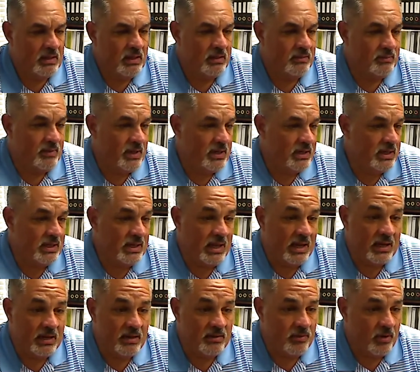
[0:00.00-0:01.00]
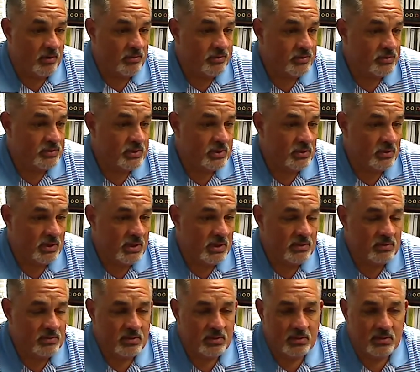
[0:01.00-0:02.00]
if they need any of our
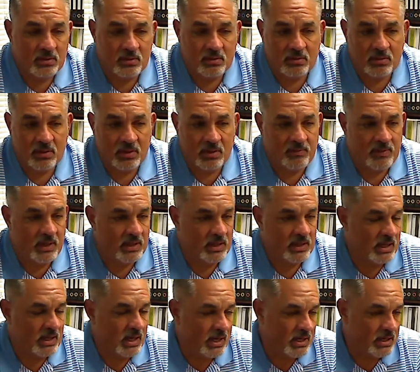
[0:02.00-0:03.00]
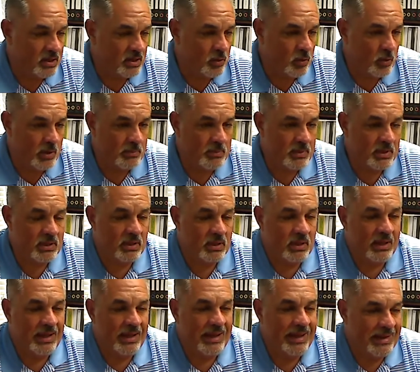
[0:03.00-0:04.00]
facilities, if they need any equipment,
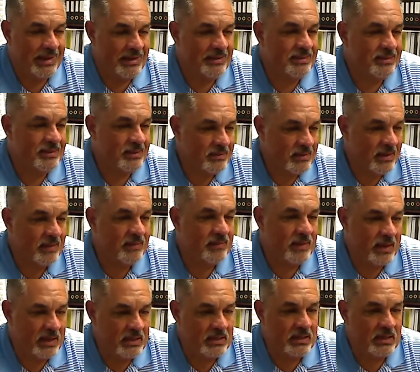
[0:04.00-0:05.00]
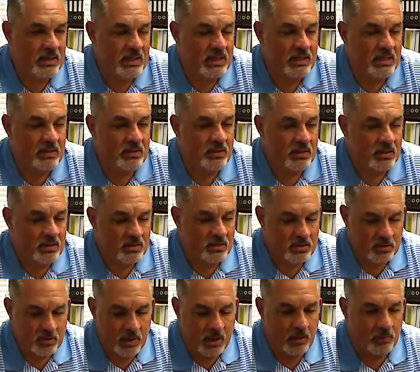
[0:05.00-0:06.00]
anything that they need
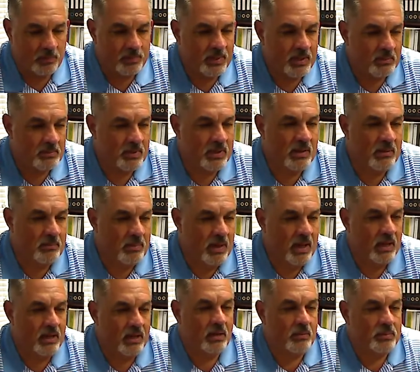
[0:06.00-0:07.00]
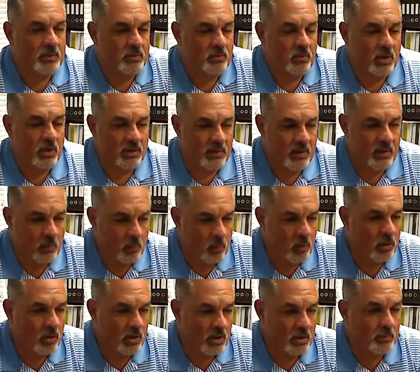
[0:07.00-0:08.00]
to help them get back up and running that
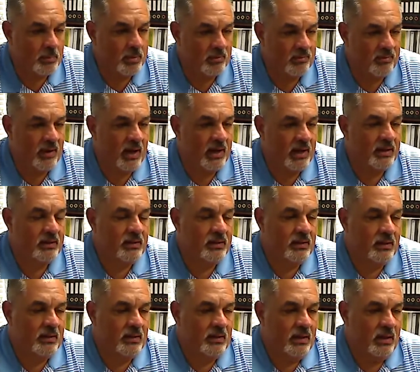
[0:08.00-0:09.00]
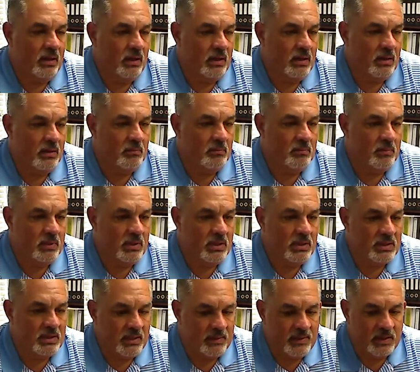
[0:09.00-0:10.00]
we're going to provide. Because
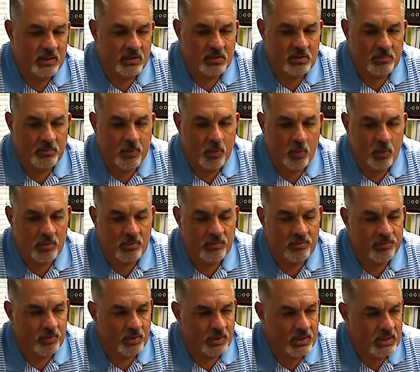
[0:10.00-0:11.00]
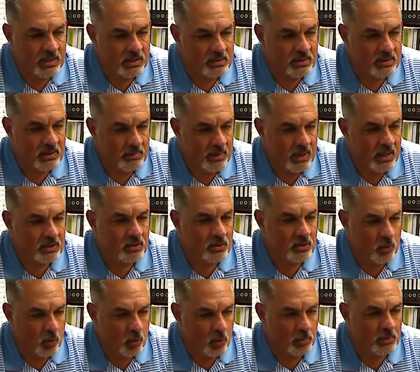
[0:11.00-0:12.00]
um, I think it's important for kids to get back
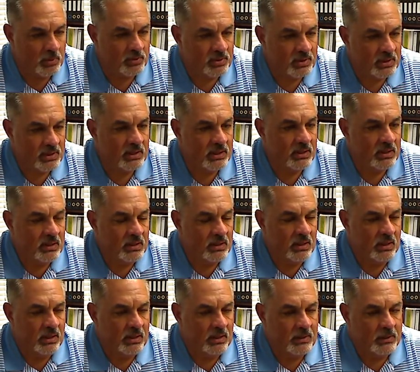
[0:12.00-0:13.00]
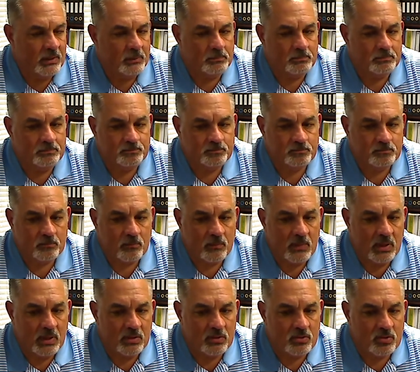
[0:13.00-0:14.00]
to normalcy, um,
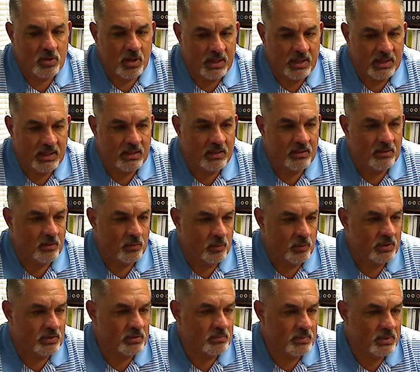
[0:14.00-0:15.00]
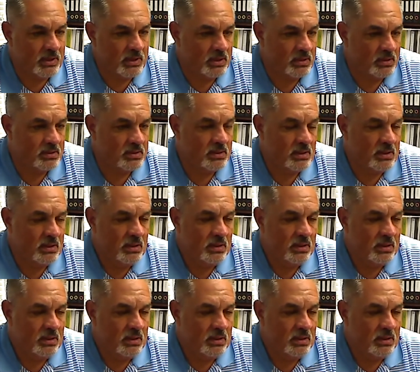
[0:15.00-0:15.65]
try to get in their rhythm because,